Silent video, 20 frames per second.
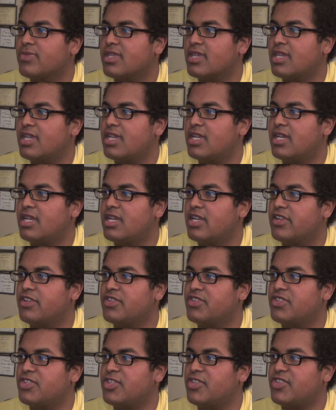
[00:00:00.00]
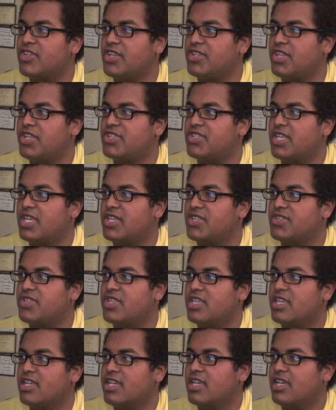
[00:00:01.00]
And Sanji says,
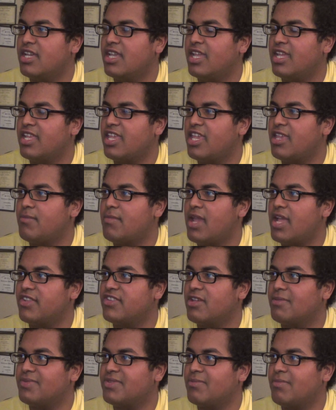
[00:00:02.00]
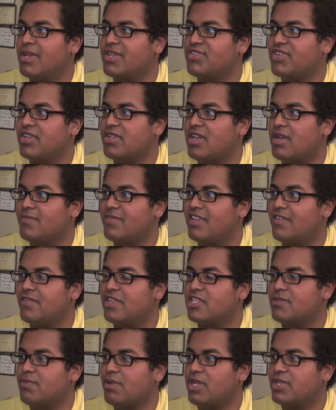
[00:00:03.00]
and he manages up by saying, I'm leaving
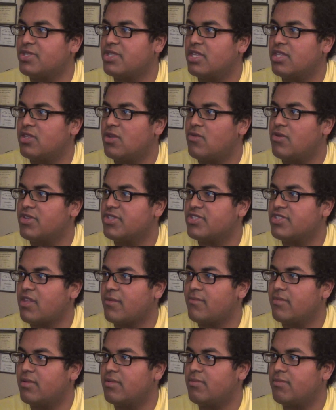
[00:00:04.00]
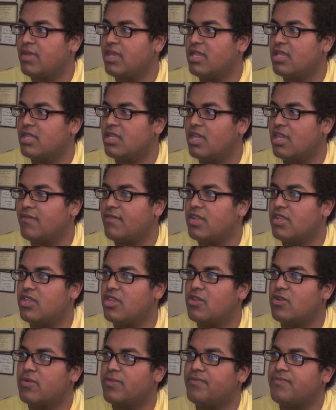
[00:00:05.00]
this place. No one's stopping me, not even
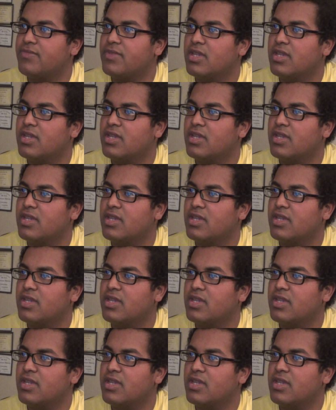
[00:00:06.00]
you.